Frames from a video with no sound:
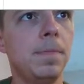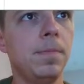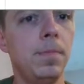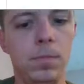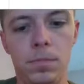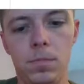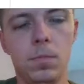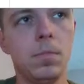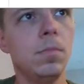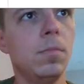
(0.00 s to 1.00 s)

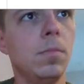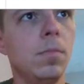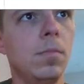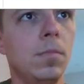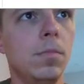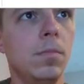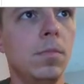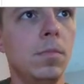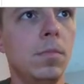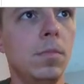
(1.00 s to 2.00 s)

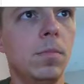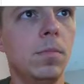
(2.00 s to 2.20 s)
No one is speaking in this clip.